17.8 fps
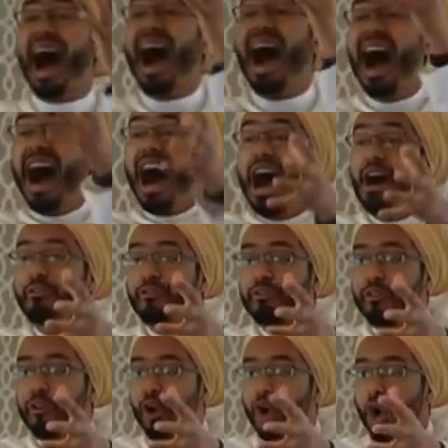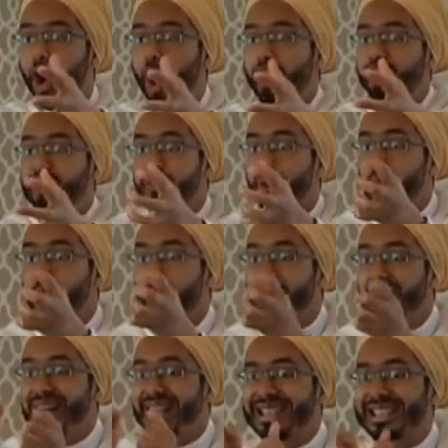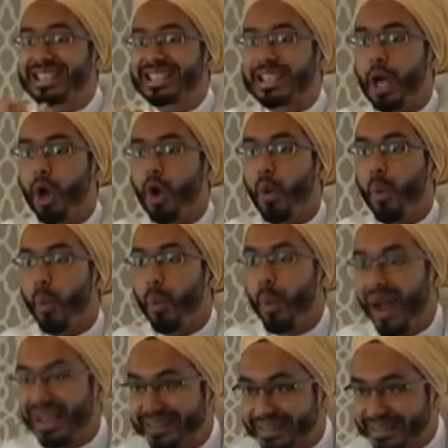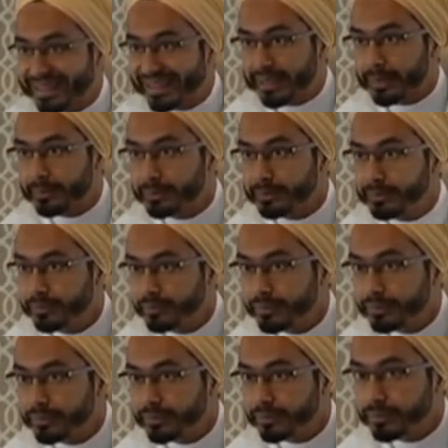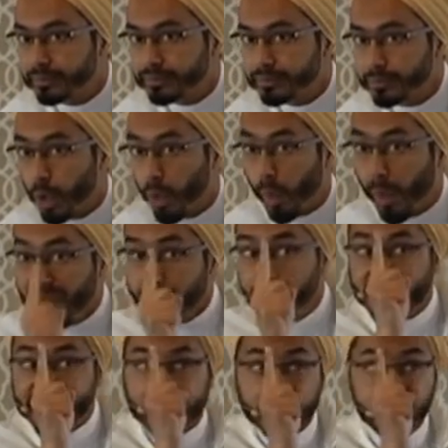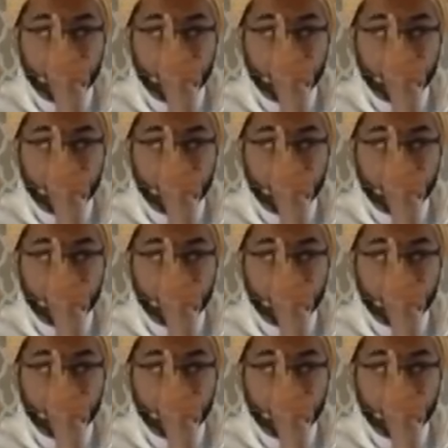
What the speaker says: half of the world's wealth. 1%